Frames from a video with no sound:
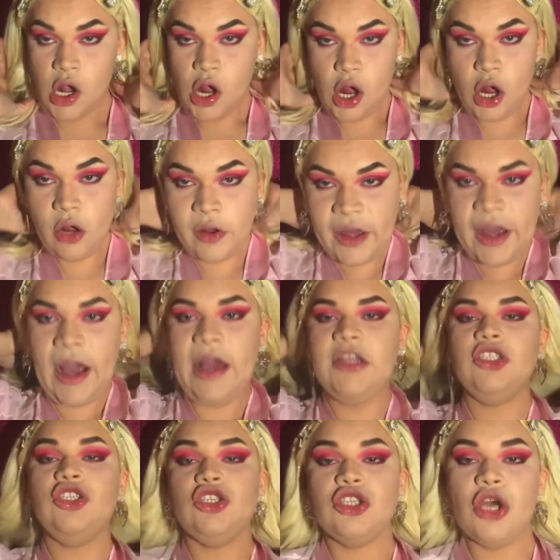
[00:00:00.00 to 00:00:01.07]
Okay guys,
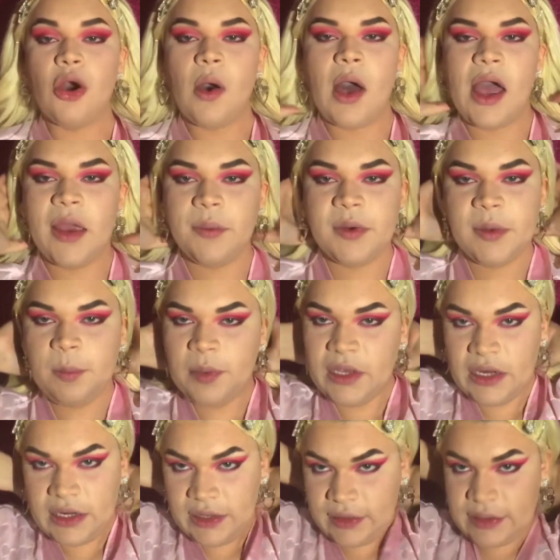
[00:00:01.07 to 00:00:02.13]
so I
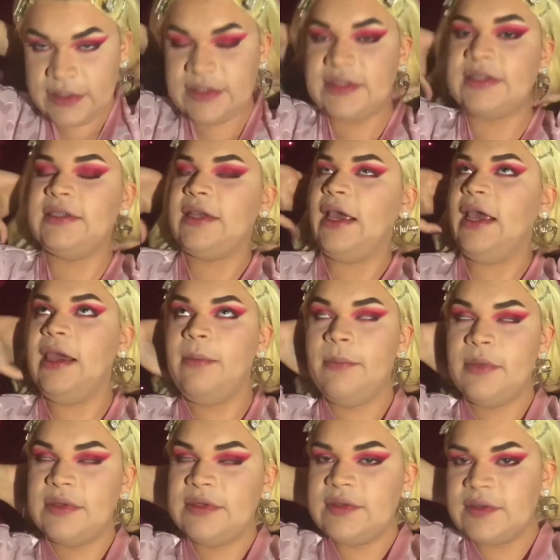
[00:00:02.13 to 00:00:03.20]
repeated the same
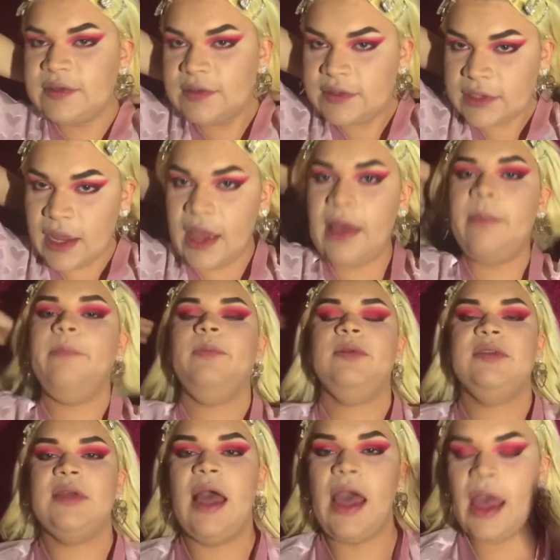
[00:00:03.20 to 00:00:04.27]

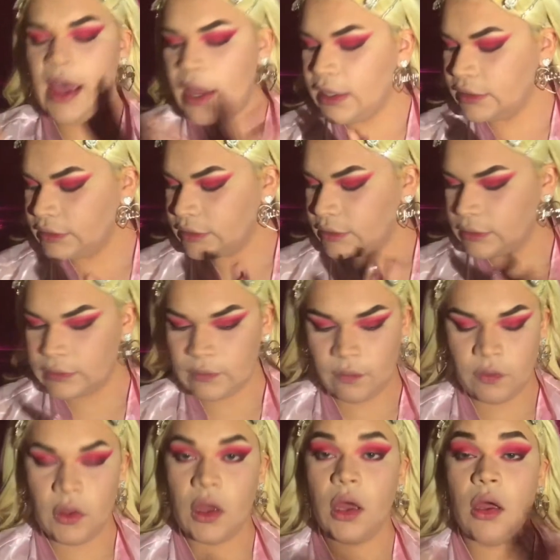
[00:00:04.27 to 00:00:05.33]
steps as
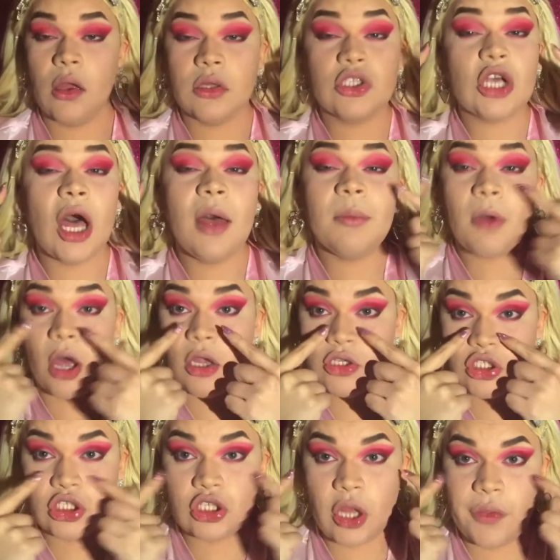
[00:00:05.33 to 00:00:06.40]
the top,
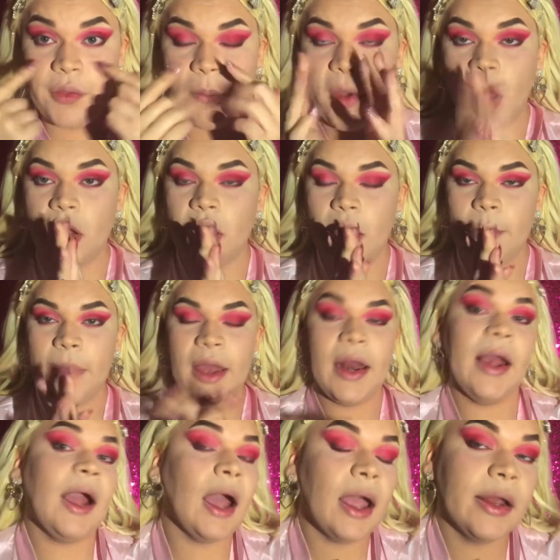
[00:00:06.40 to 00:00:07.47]
just on the bottom, and
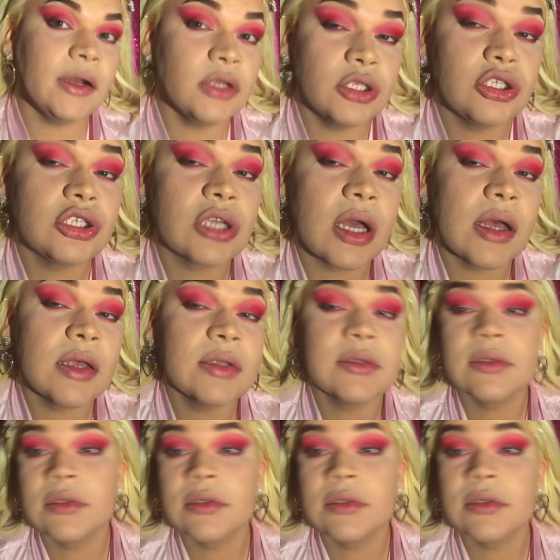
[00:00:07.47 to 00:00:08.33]
I kind of just